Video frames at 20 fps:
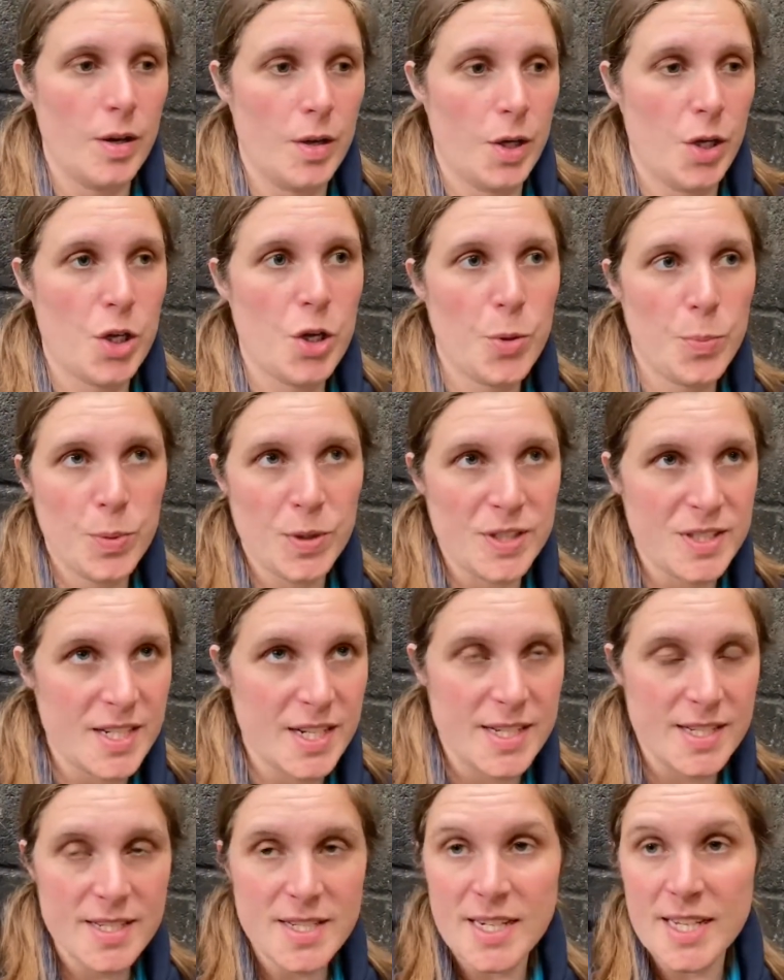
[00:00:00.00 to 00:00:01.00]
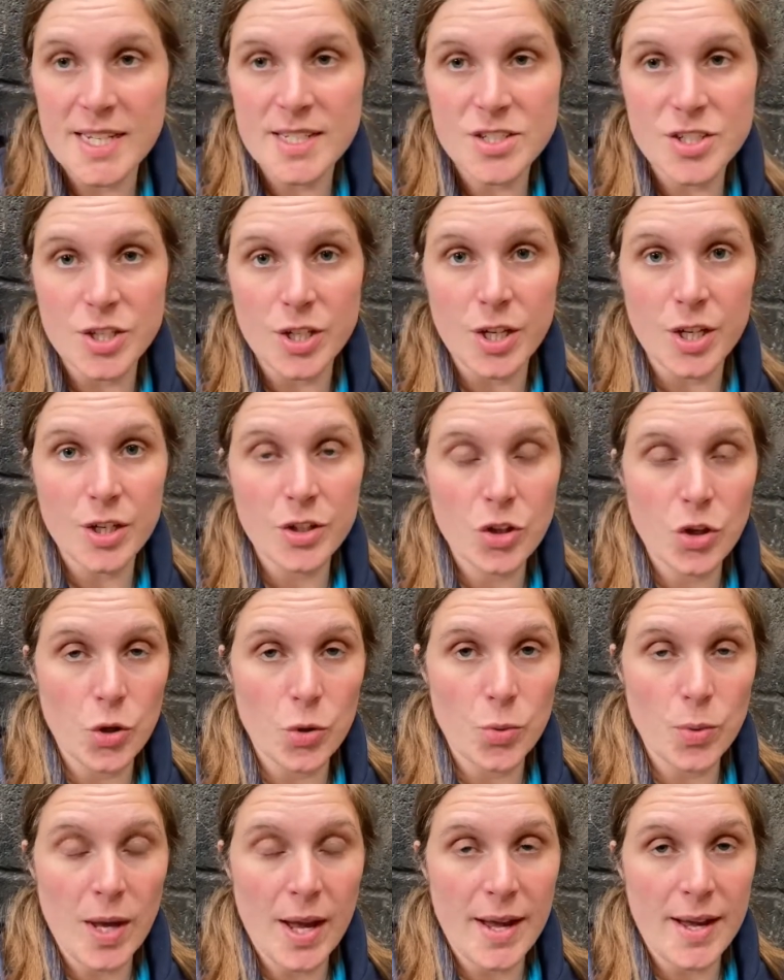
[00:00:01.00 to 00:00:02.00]
a couple of days later,
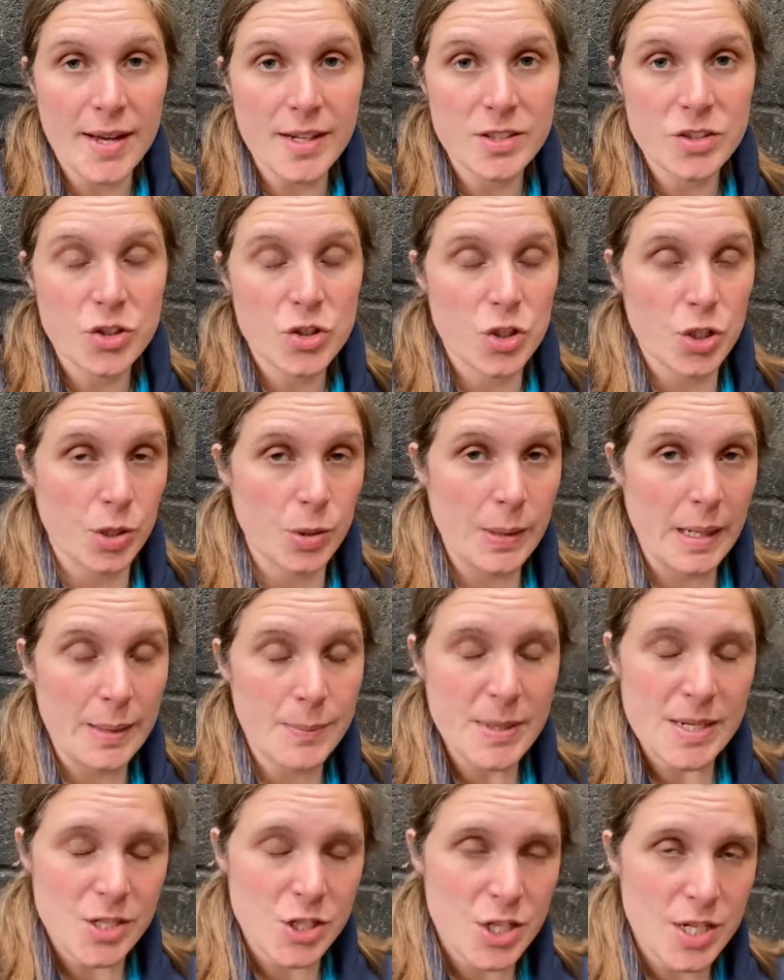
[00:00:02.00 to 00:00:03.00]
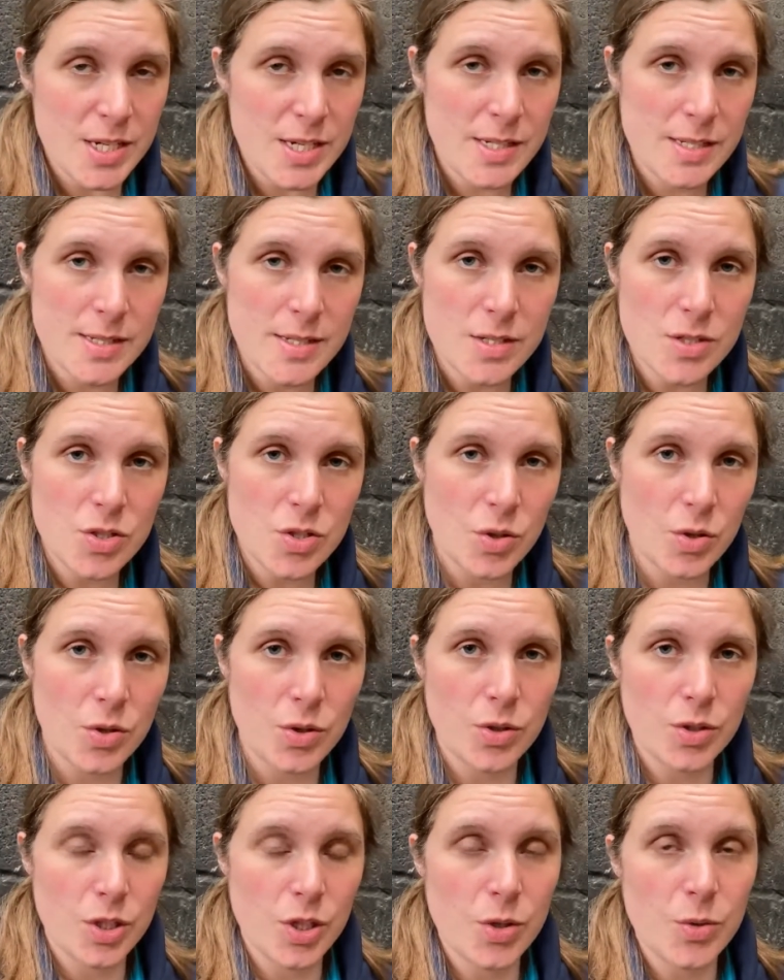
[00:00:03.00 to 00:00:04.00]
you get 2 images.
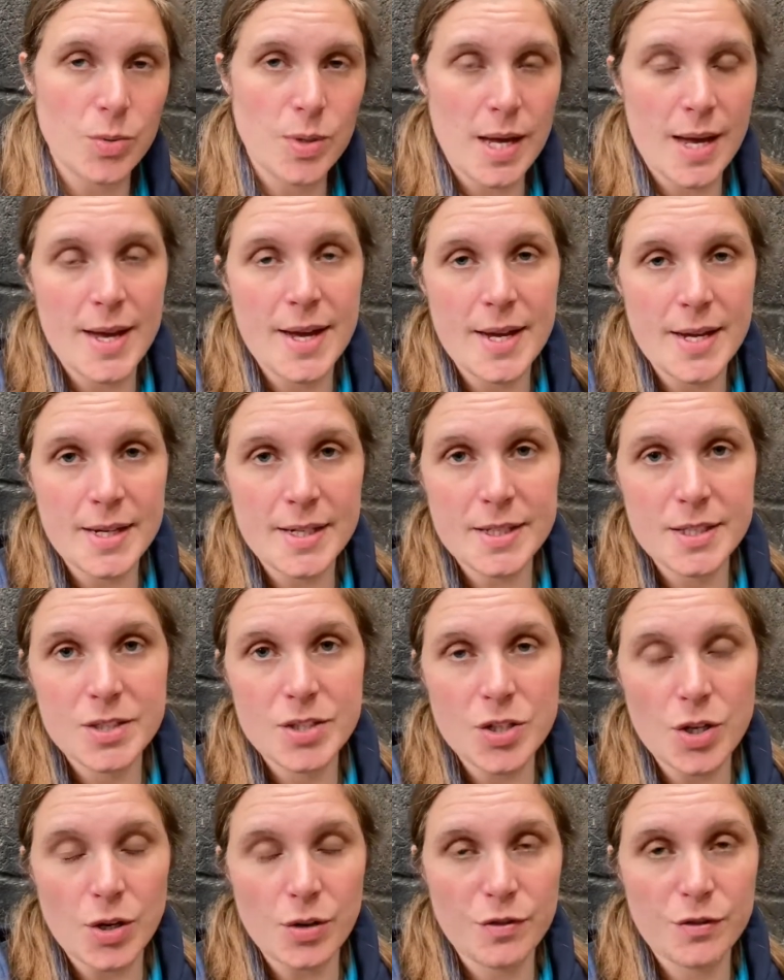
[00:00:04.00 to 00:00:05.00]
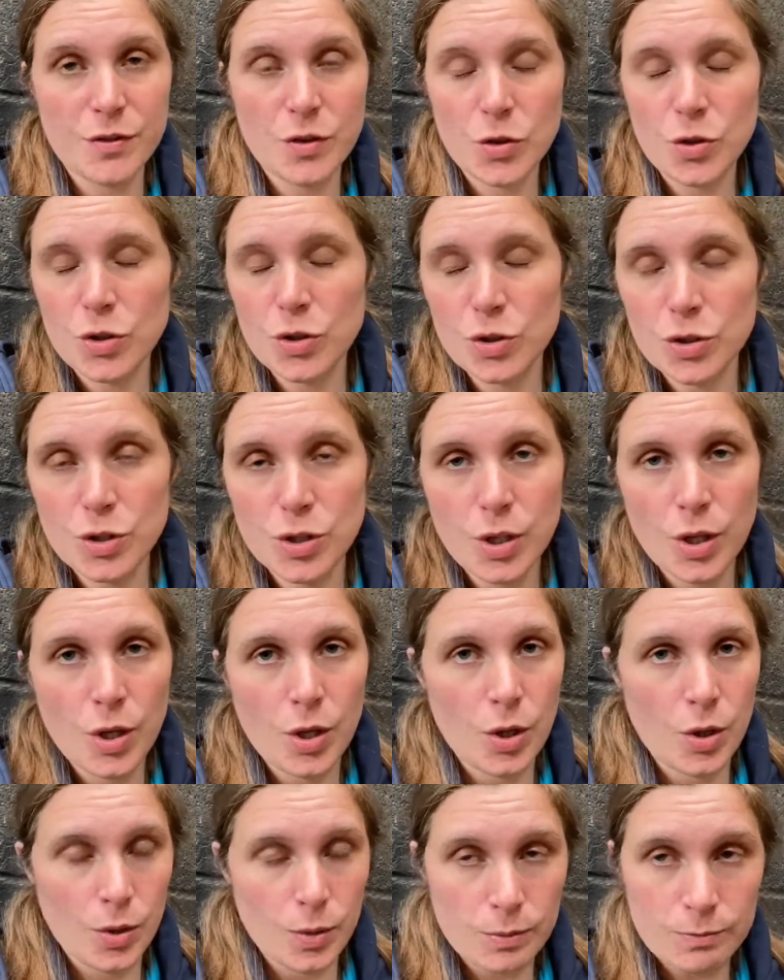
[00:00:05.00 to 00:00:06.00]
So you get a full
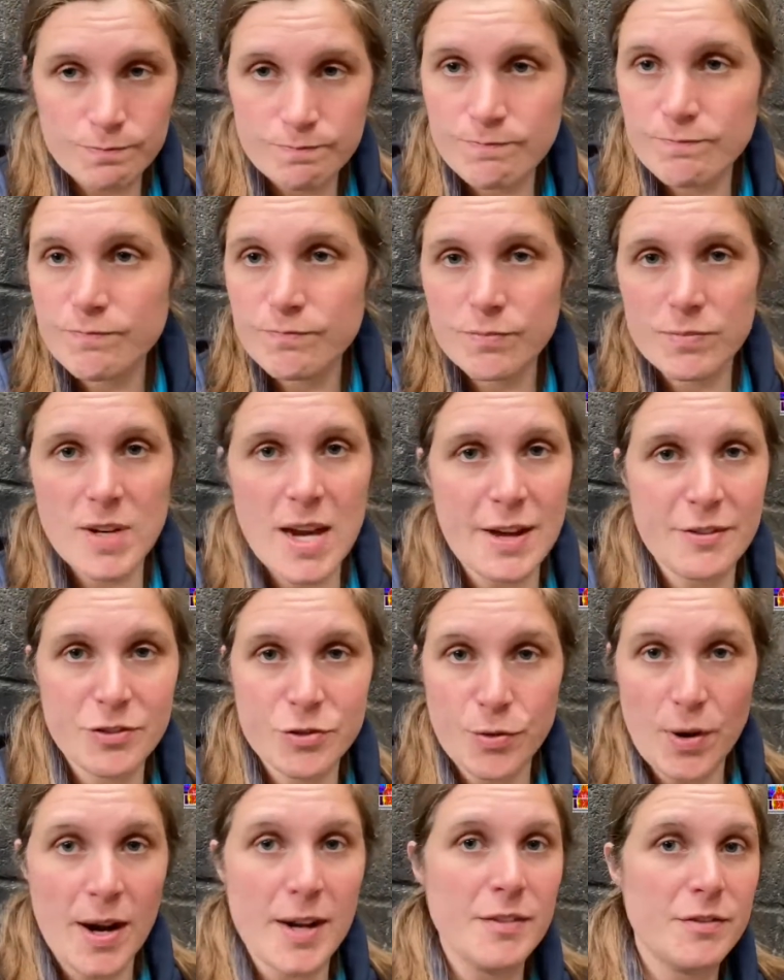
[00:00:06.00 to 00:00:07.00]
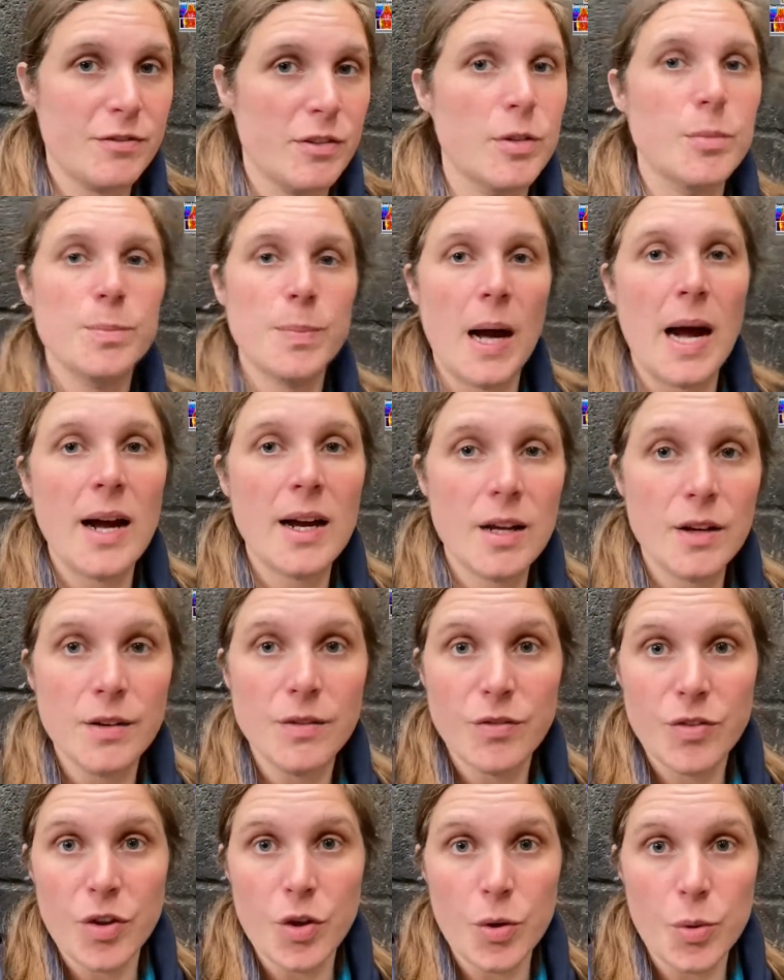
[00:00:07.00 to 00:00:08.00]
left, right, front, back
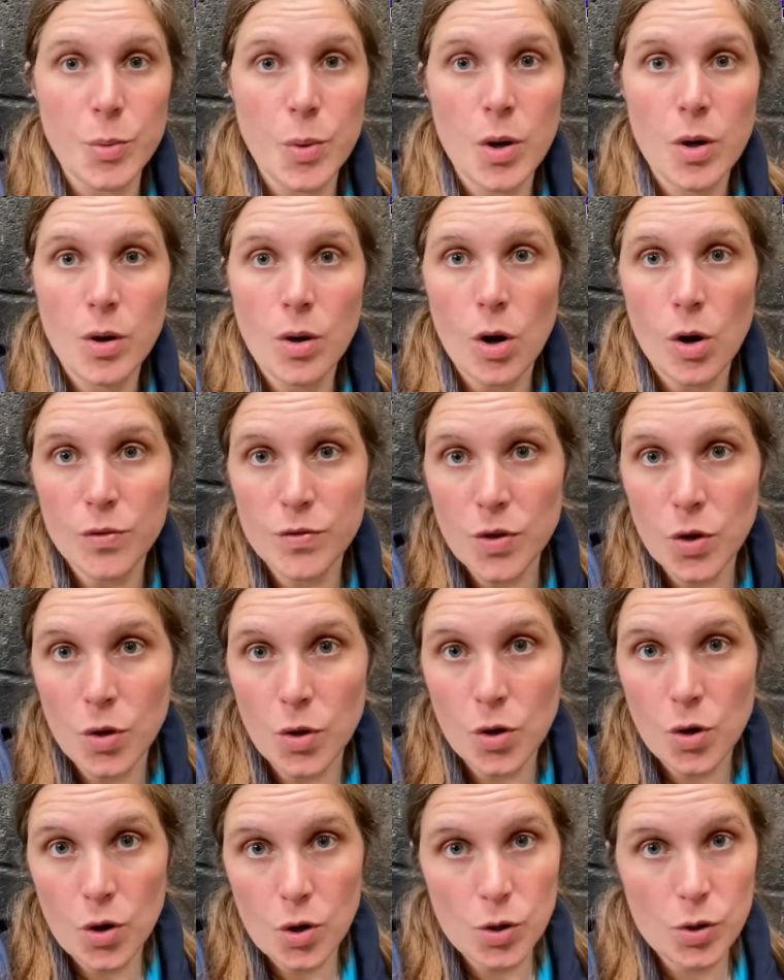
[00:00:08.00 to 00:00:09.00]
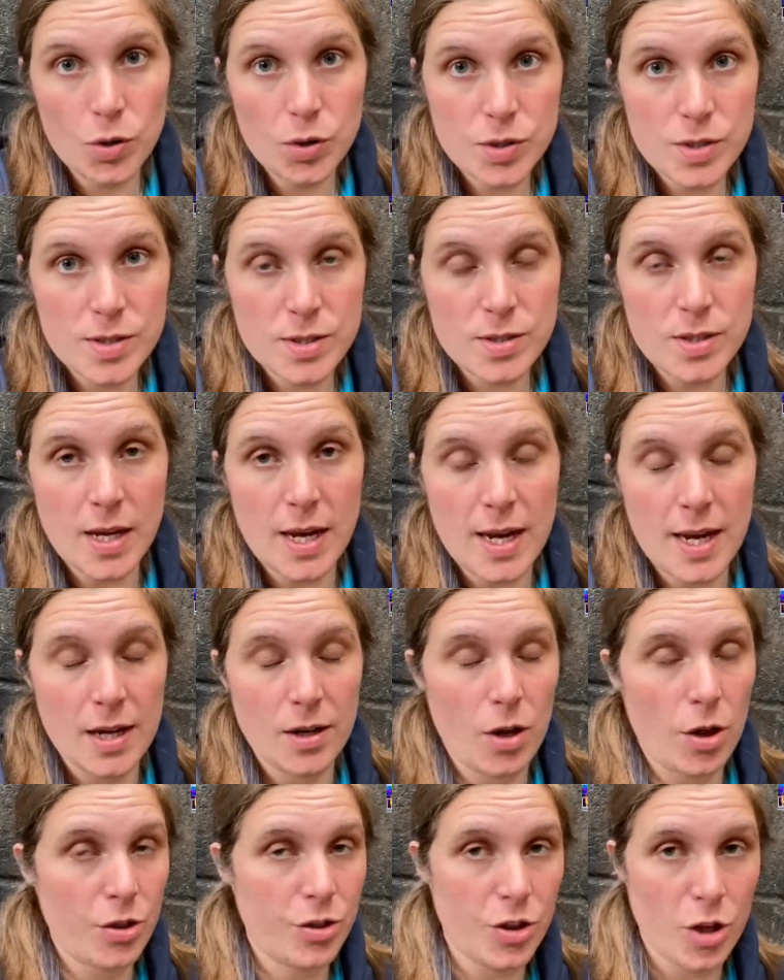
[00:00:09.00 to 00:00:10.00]
view of your horse
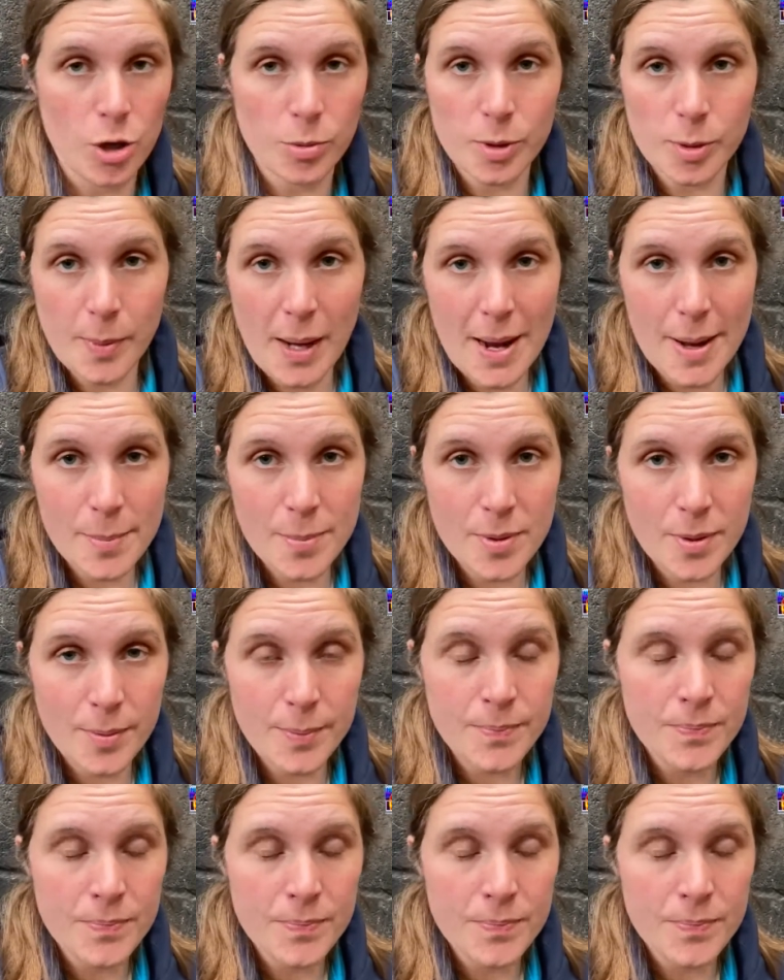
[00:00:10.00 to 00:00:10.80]
in a thermal map.